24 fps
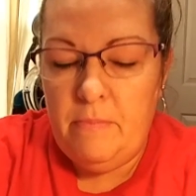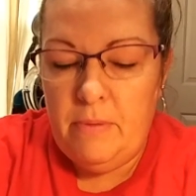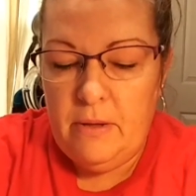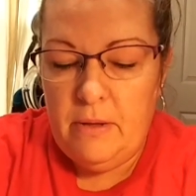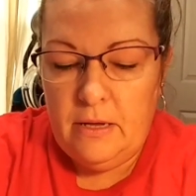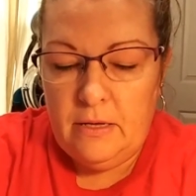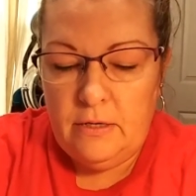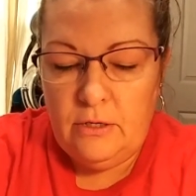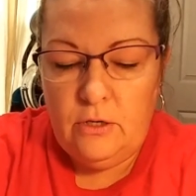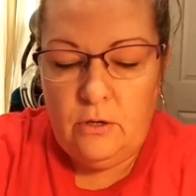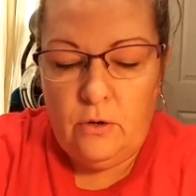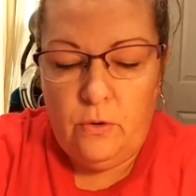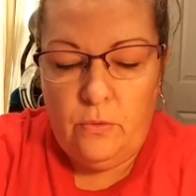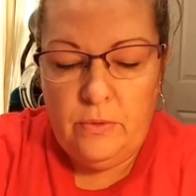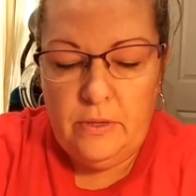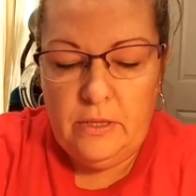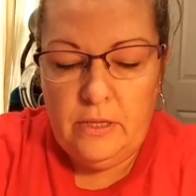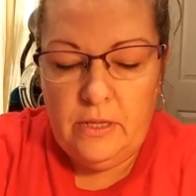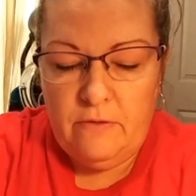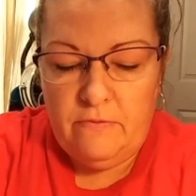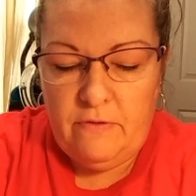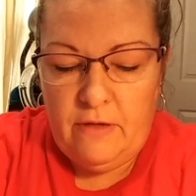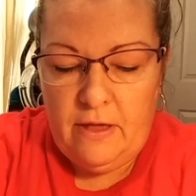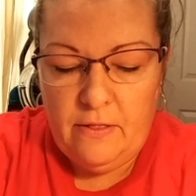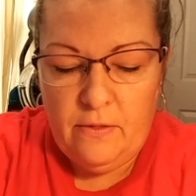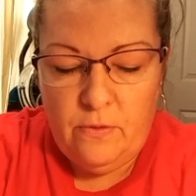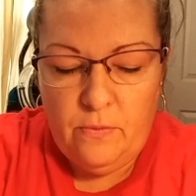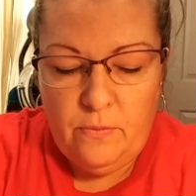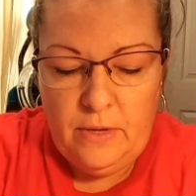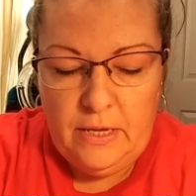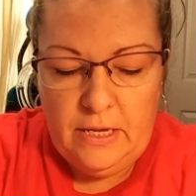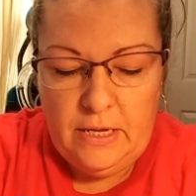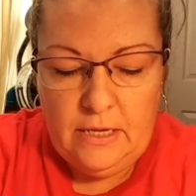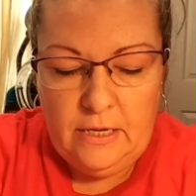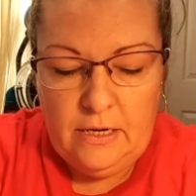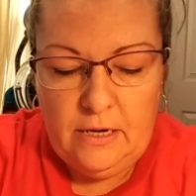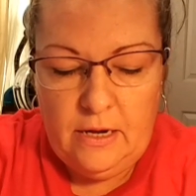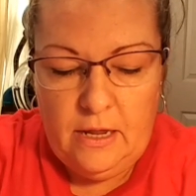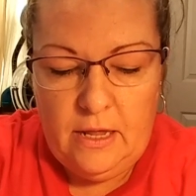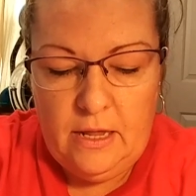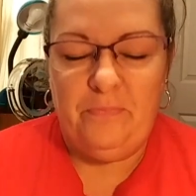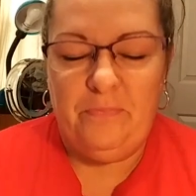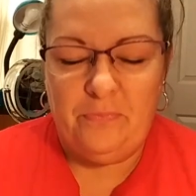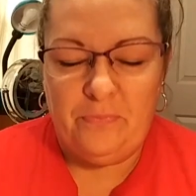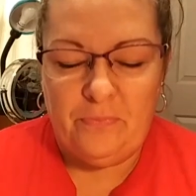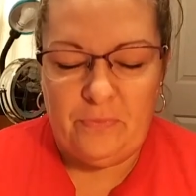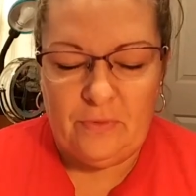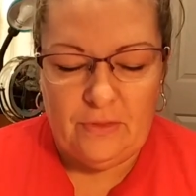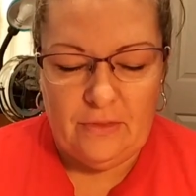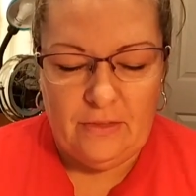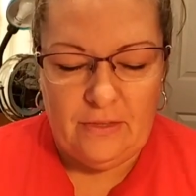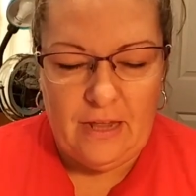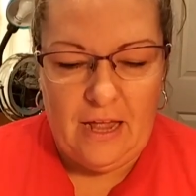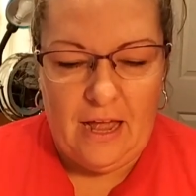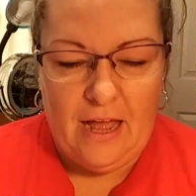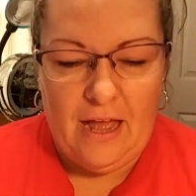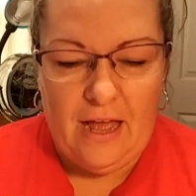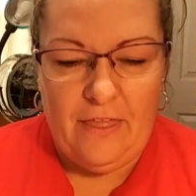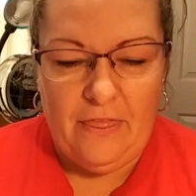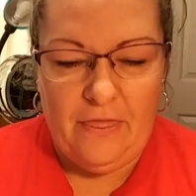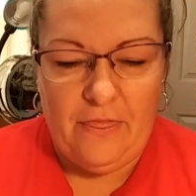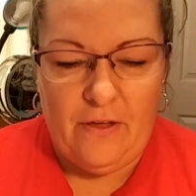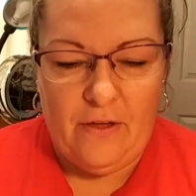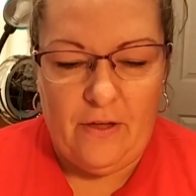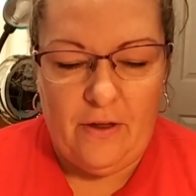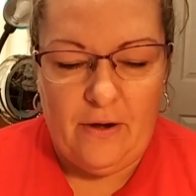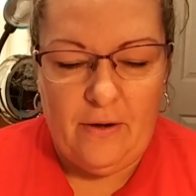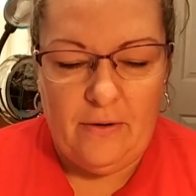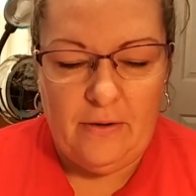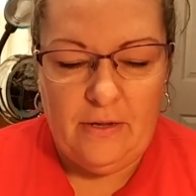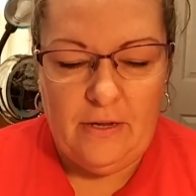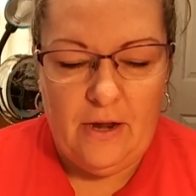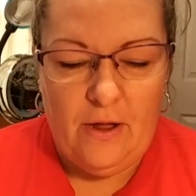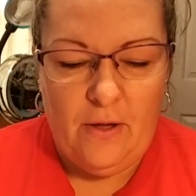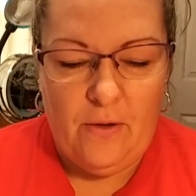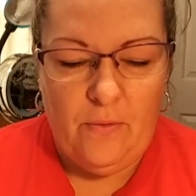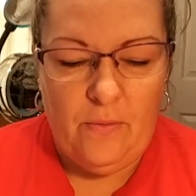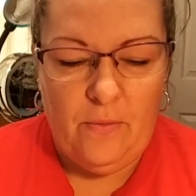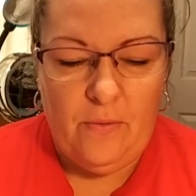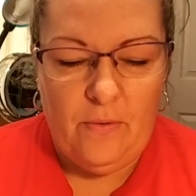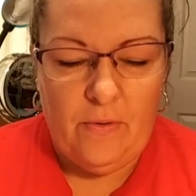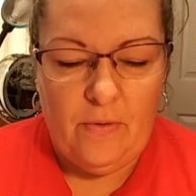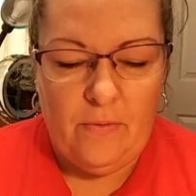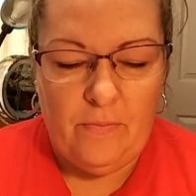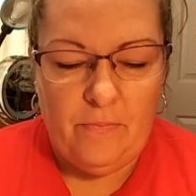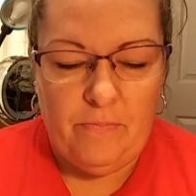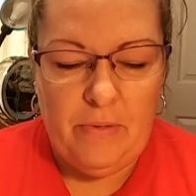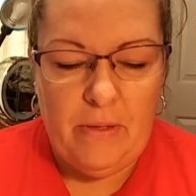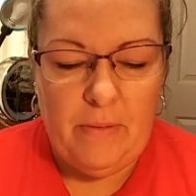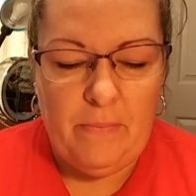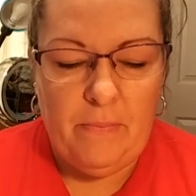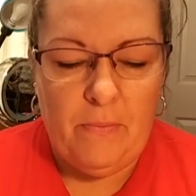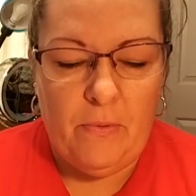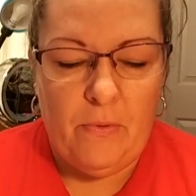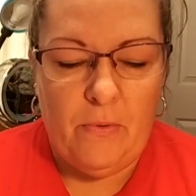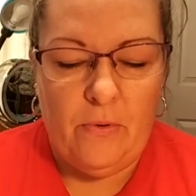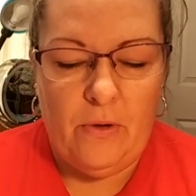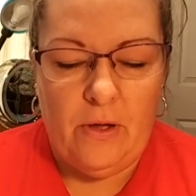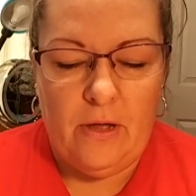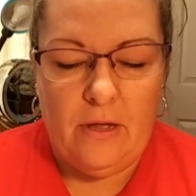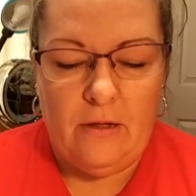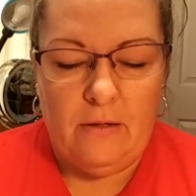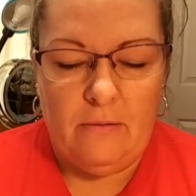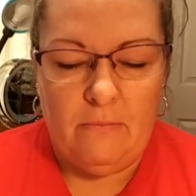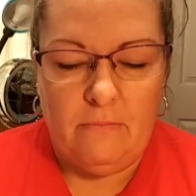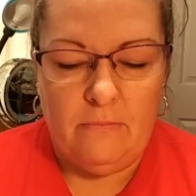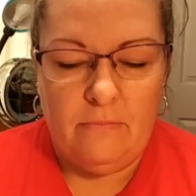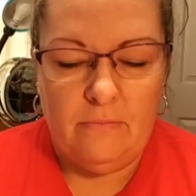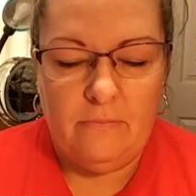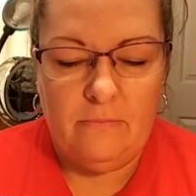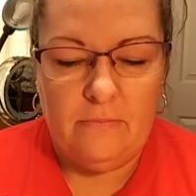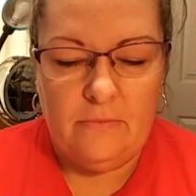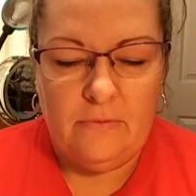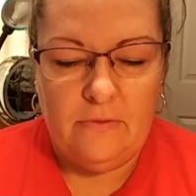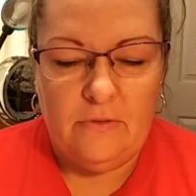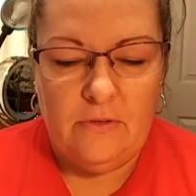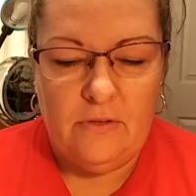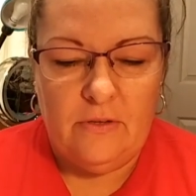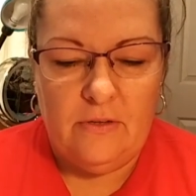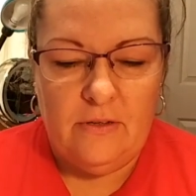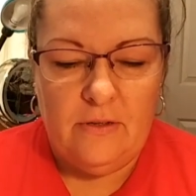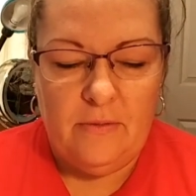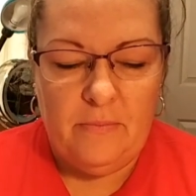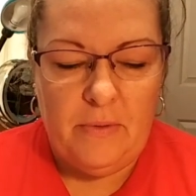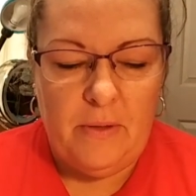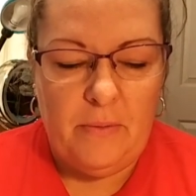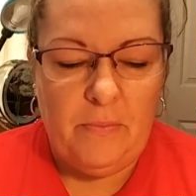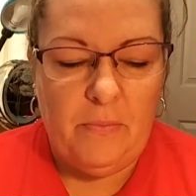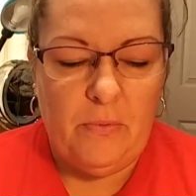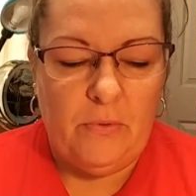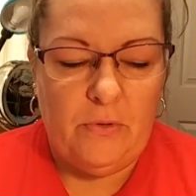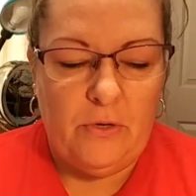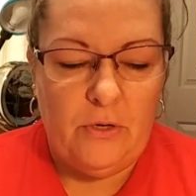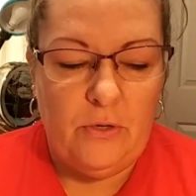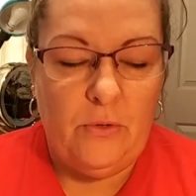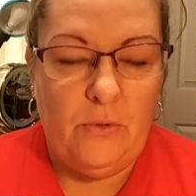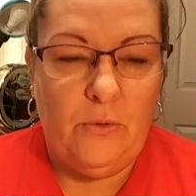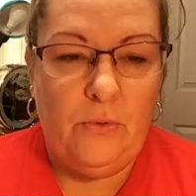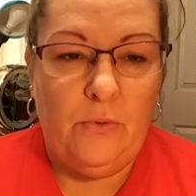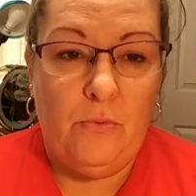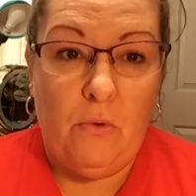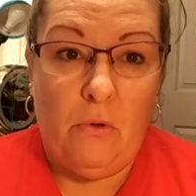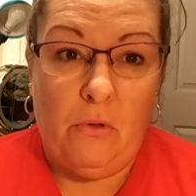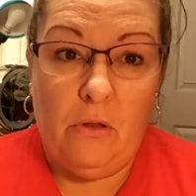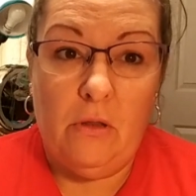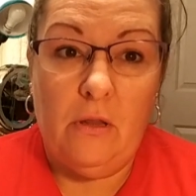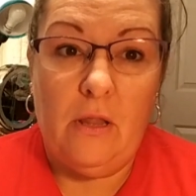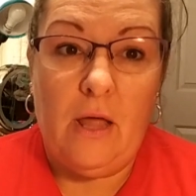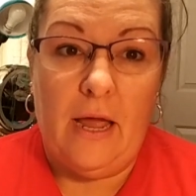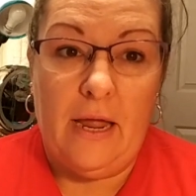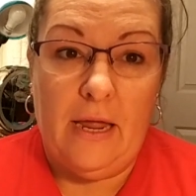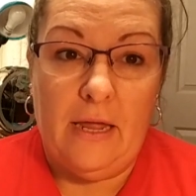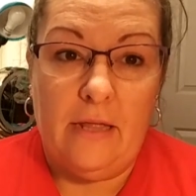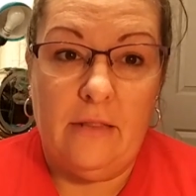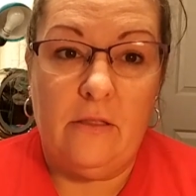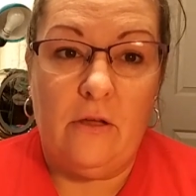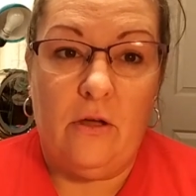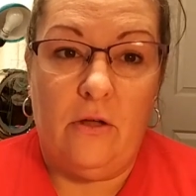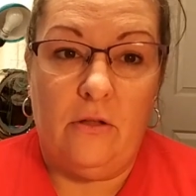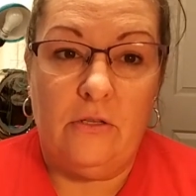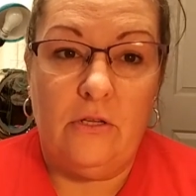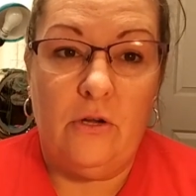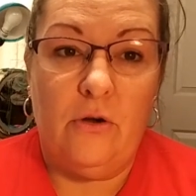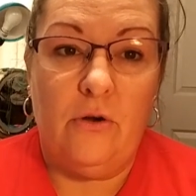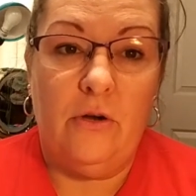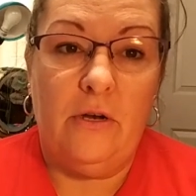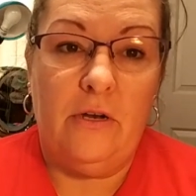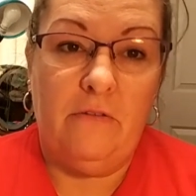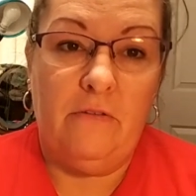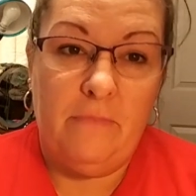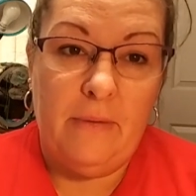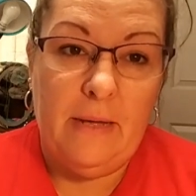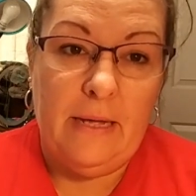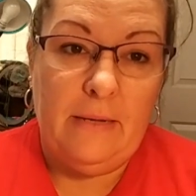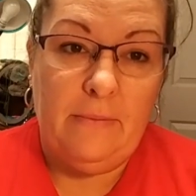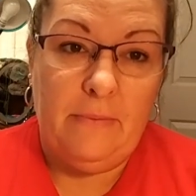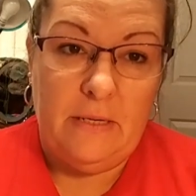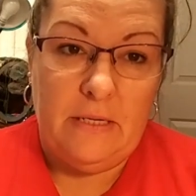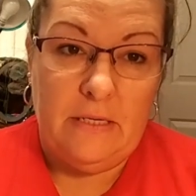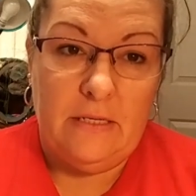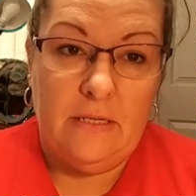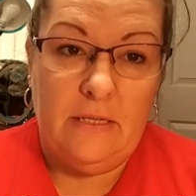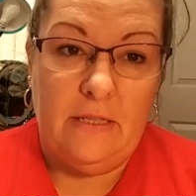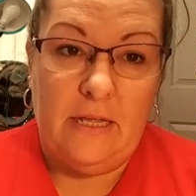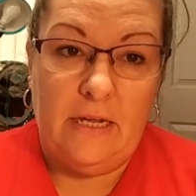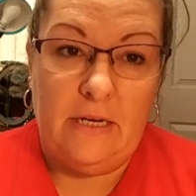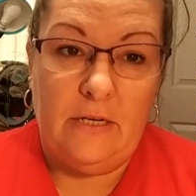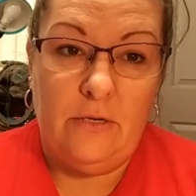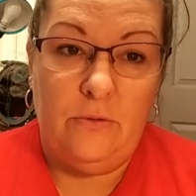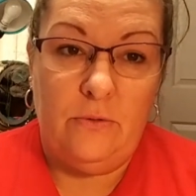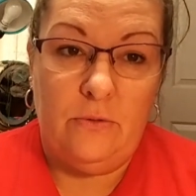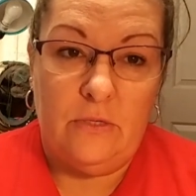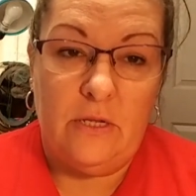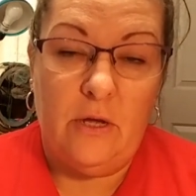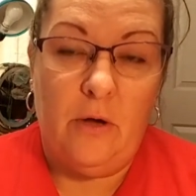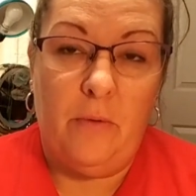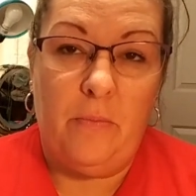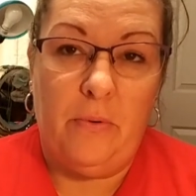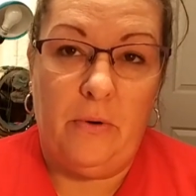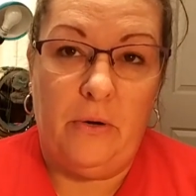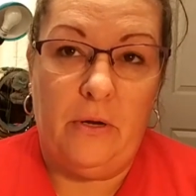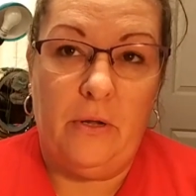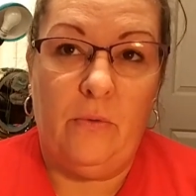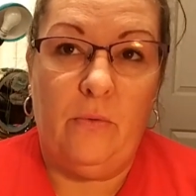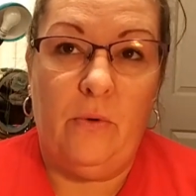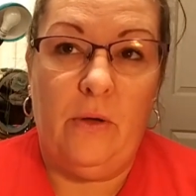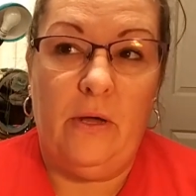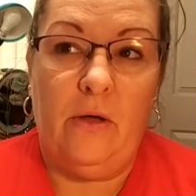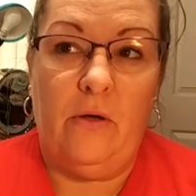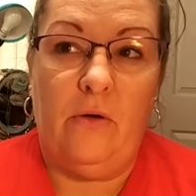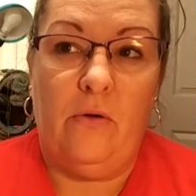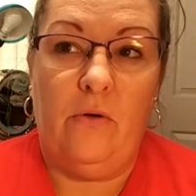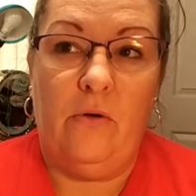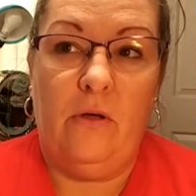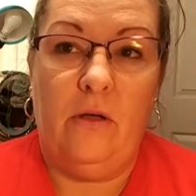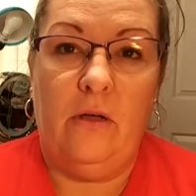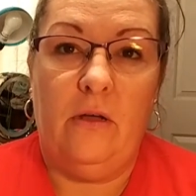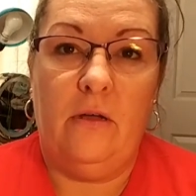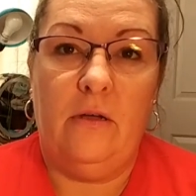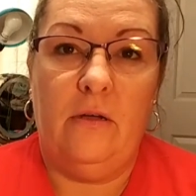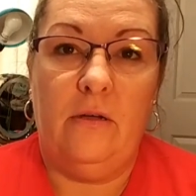but you know, we love Halloween, and I thought, you know, people do like the alternative babies, and they do sell pretty well.